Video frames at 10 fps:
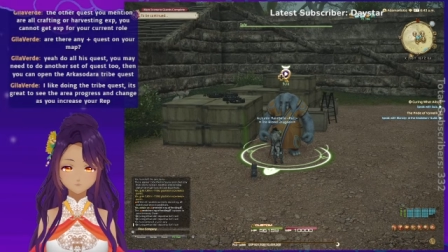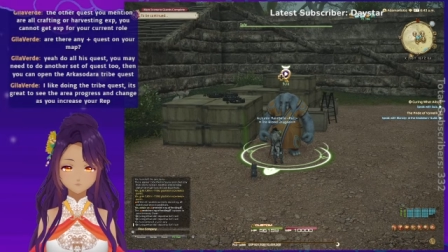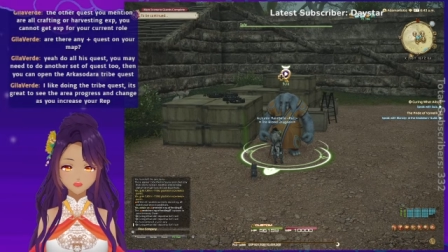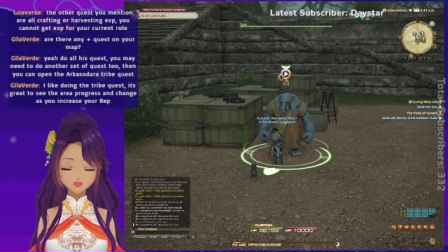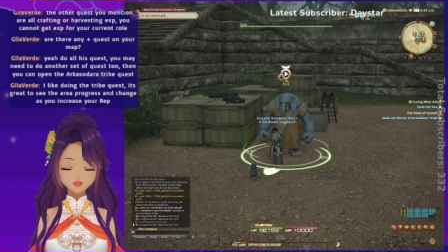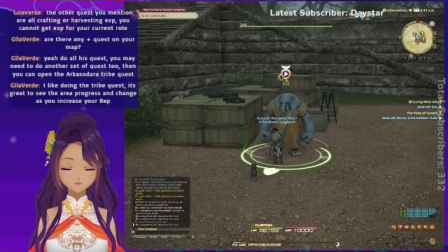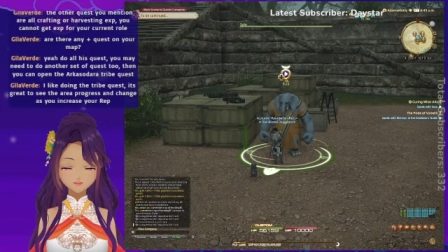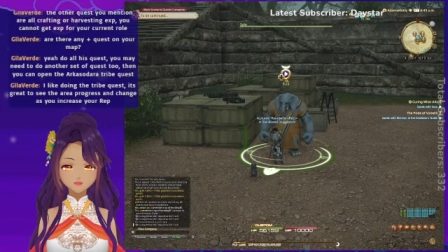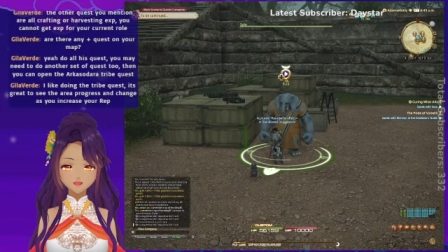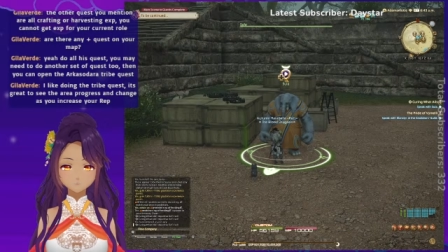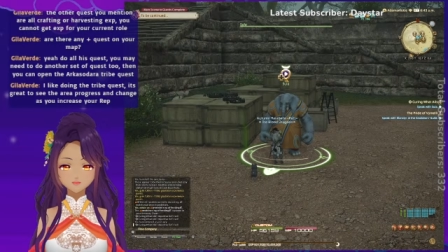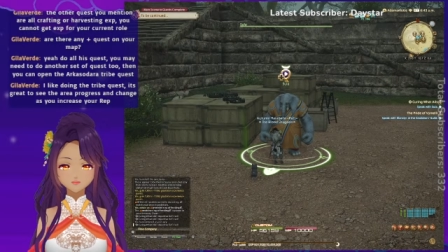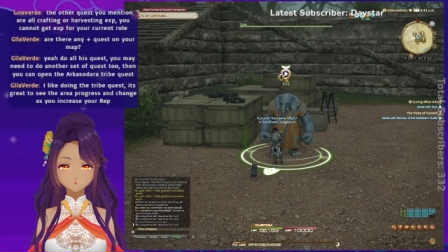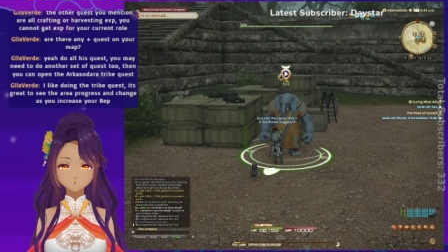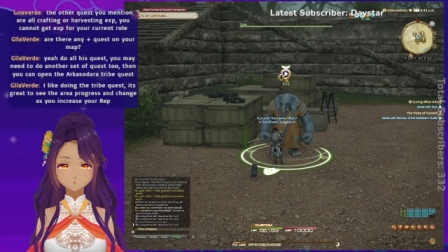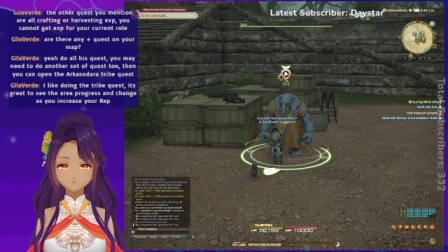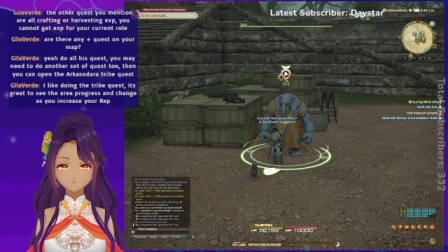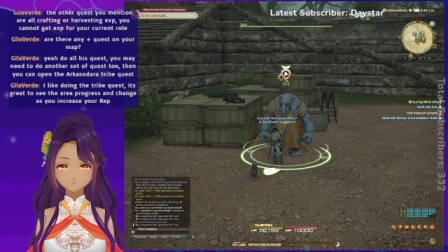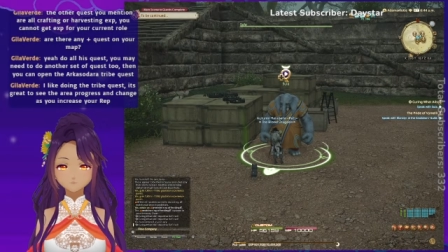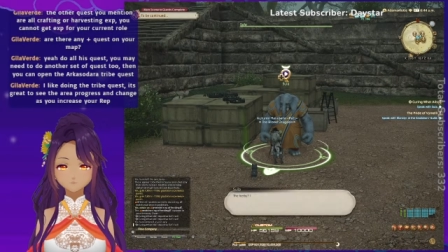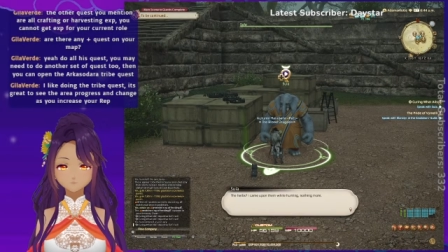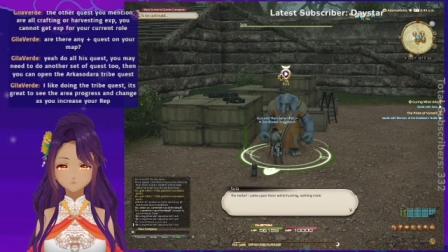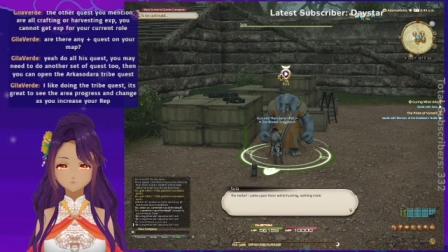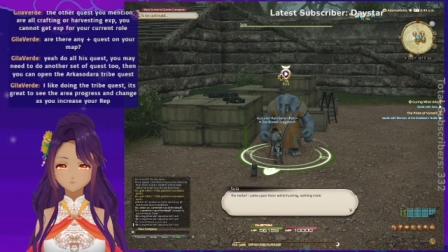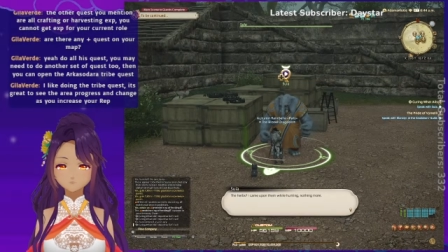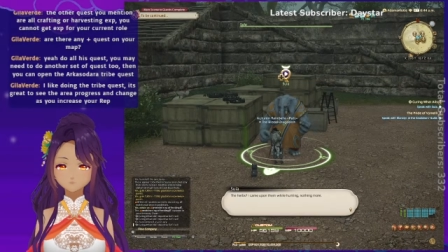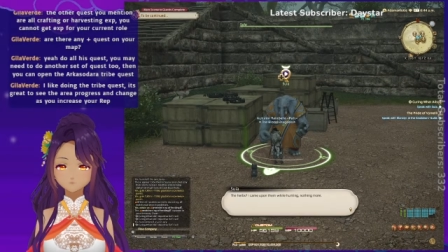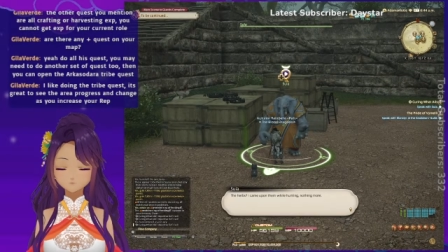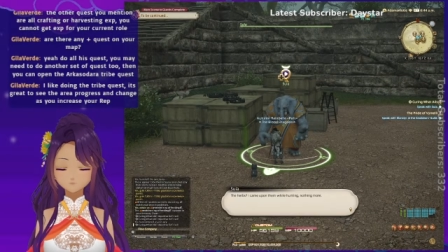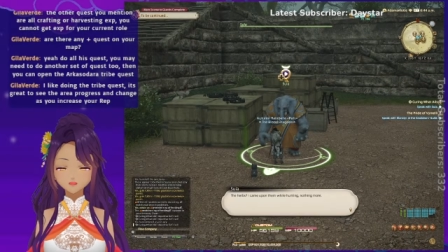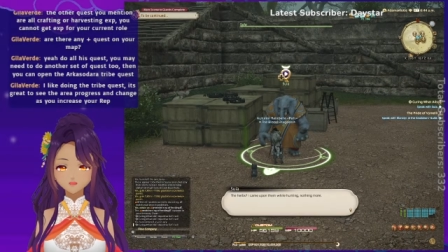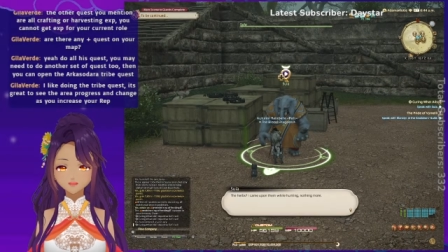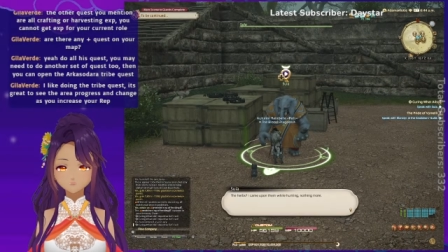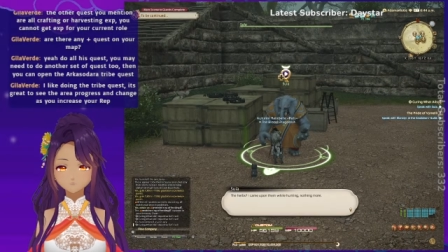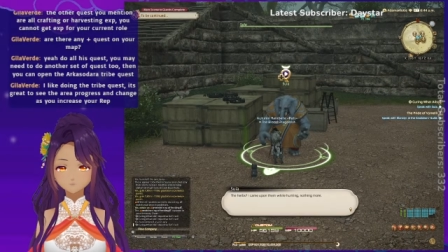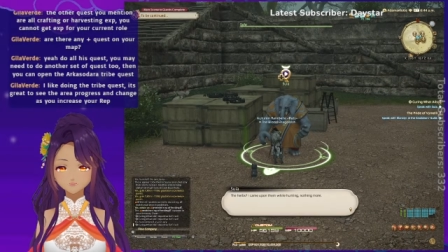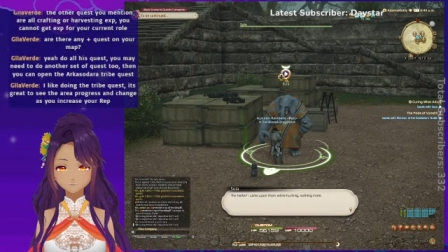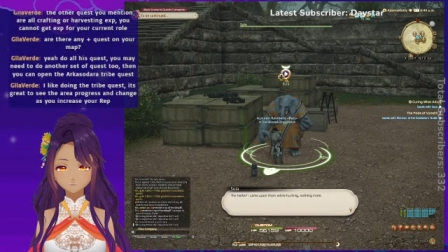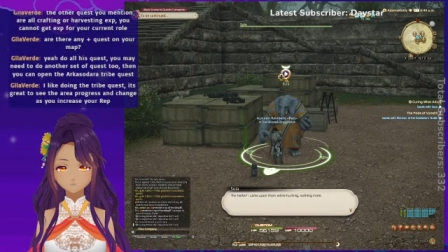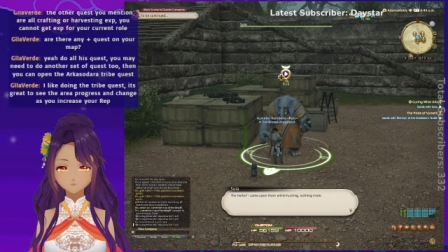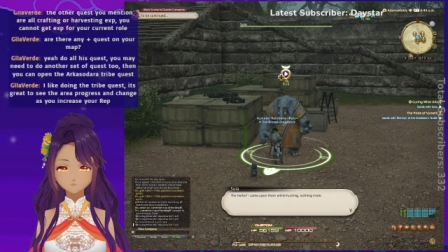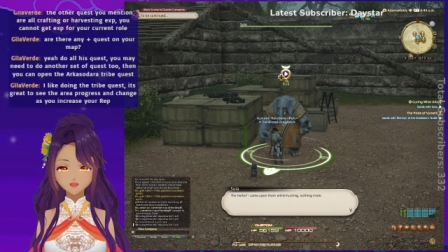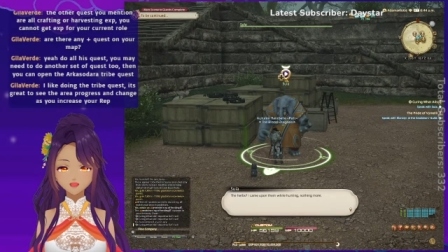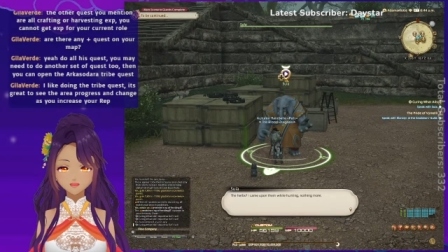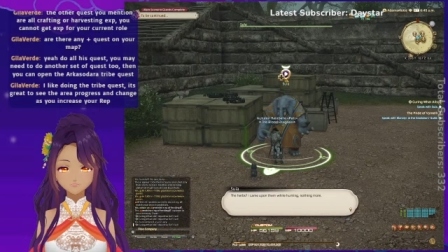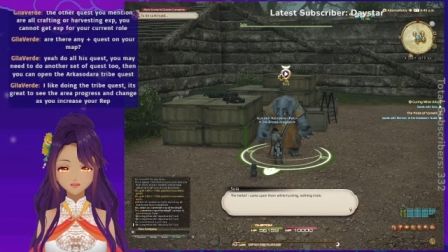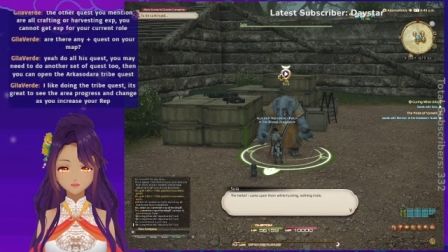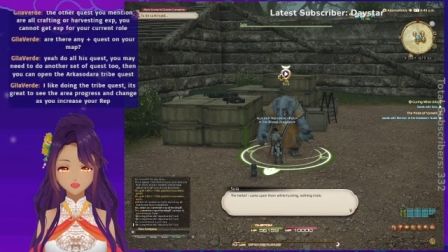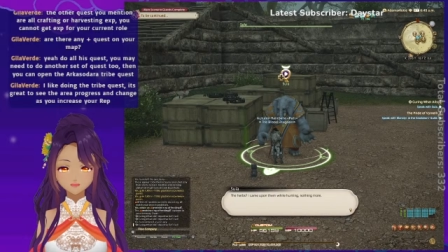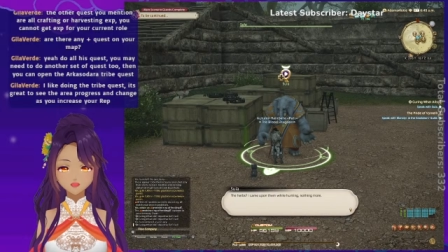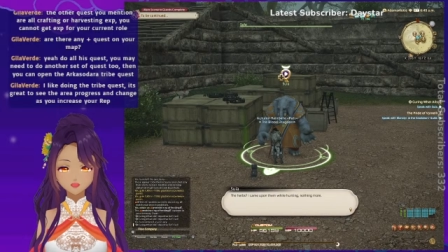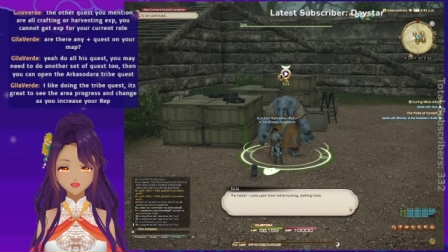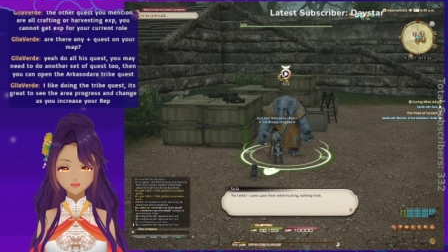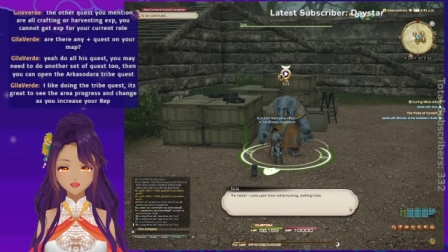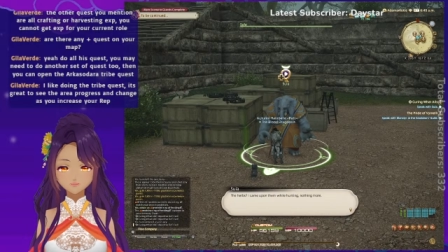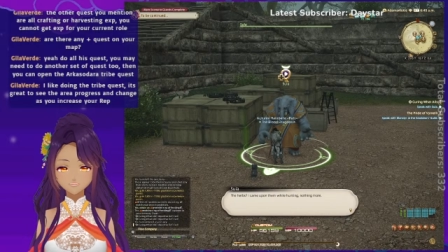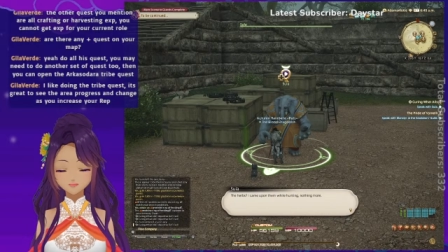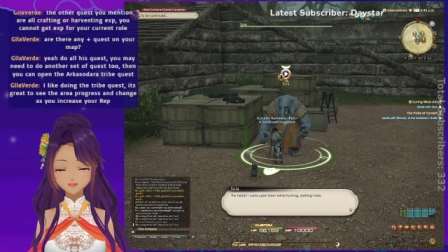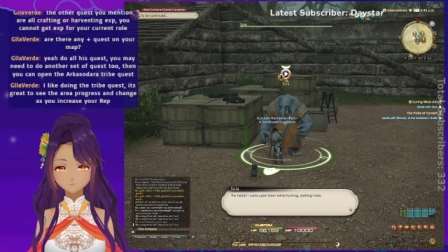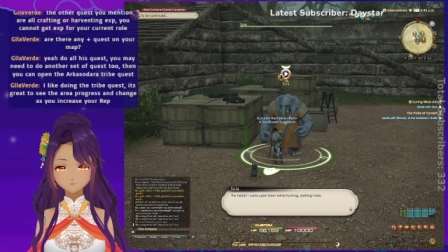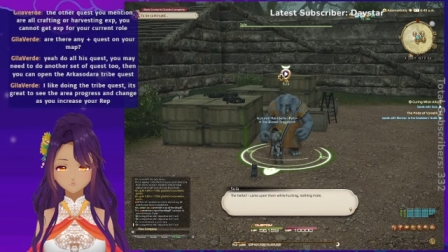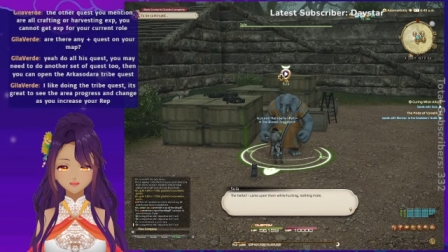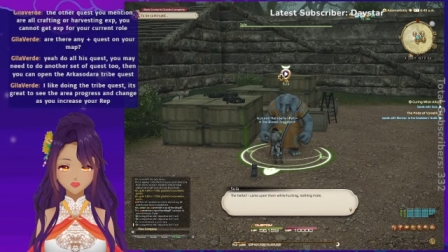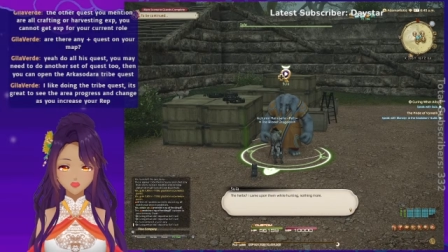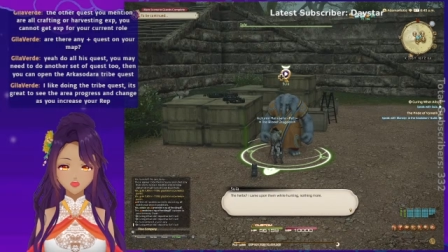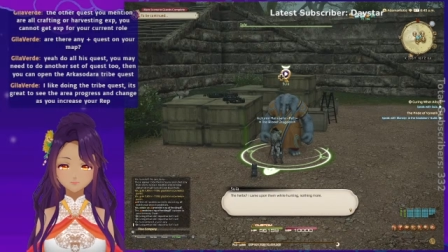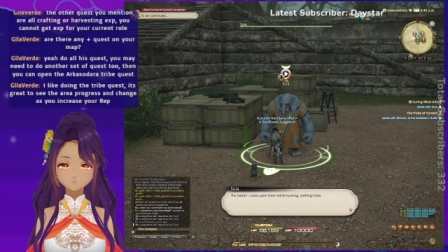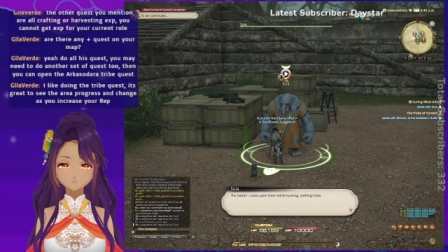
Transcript: No, I just want to thank you. The herbs. I came upon them while hunting, nothing more.